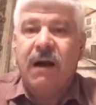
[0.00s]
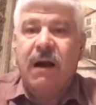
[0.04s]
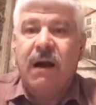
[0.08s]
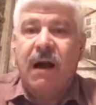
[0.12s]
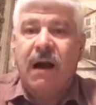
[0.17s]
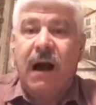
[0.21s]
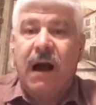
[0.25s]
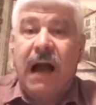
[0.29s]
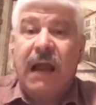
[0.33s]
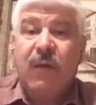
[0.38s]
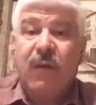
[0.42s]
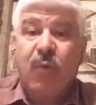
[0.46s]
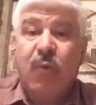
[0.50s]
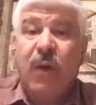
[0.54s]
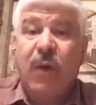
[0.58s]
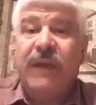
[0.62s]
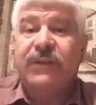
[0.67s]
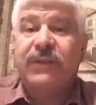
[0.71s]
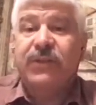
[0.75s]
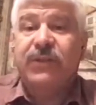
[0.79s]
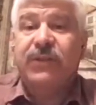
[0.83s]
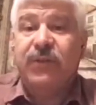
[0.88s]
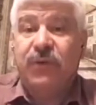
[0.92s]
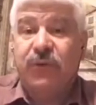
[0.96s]
I
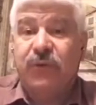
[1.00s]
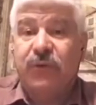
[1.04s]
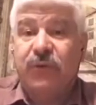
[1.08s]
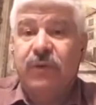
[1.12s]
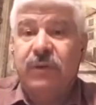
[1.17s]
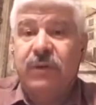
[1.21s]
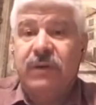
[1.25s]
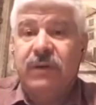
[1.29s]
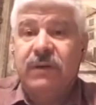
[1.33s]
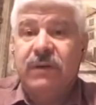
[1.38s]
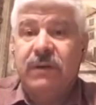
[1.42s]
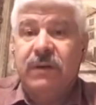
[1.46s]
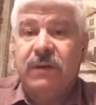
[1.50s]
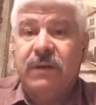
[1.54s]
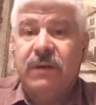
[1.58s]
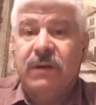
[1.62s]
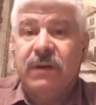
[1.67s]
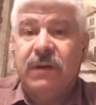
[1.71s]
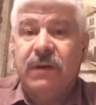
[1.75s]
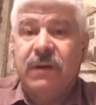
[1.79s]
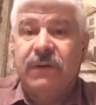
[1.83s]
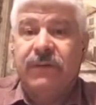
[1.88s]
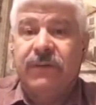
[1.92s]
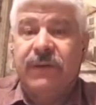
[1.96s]
went to
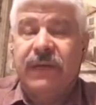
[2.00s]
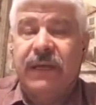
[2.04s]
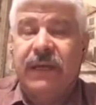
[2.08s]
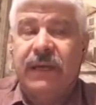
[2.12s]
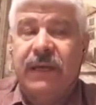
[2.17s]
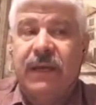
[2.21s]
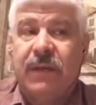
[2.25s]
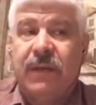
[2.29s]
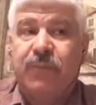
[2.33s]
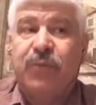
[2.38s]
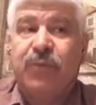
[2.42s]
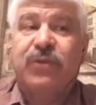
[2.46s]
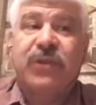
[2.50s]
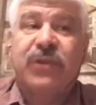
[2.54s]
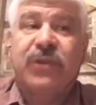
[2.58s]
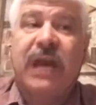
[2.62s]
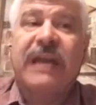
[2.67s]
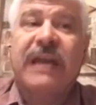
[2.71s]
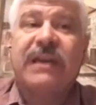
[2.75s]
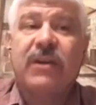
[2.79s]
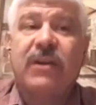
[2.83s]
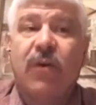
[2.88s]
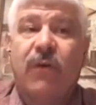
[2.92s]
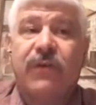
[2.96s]
the
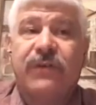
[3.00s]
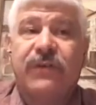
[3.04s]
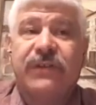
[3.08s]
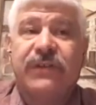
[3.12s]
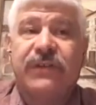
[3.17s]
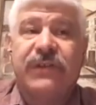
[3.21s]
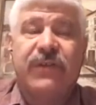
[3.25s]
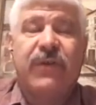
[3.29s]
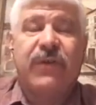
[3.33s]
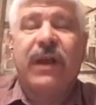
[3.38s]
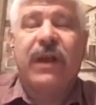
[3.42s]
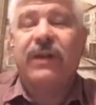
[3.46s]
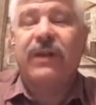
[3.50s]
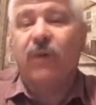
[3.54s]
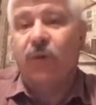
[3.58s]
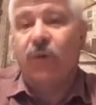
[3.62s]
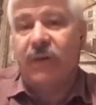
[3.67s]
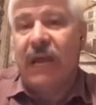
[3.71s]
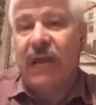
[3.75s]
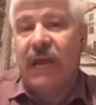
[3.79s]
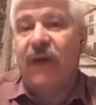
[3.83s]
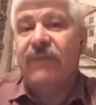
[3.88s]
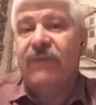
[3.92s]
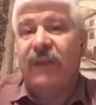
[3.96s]
presiding overseer. I know
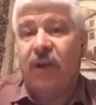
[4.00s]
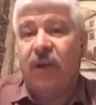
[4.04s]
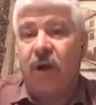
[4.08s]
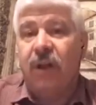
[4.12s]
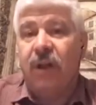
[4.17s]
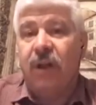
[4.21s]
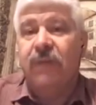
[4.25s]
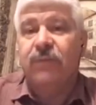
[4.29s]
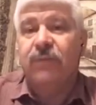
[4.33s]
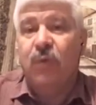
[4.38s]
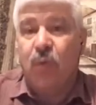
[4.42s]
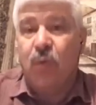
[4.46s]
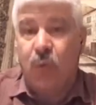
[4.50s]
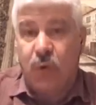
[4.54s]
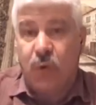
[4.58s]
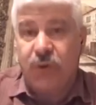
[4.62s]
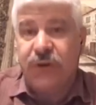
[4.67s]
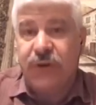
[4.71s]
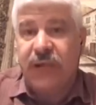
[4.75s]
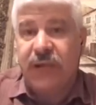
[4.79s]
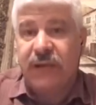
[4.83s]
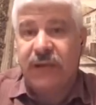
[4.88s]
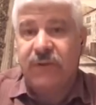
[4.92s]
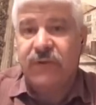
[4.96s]
now they call them
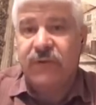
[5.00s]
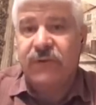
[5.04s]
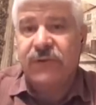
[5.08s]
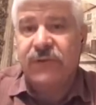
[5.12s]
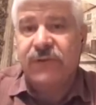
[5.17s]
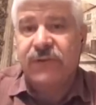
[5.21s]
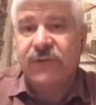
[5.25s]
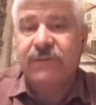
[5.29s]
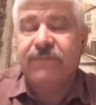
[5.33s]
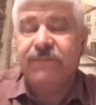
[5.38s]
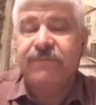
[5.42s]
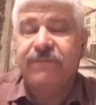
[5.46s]
coordinators.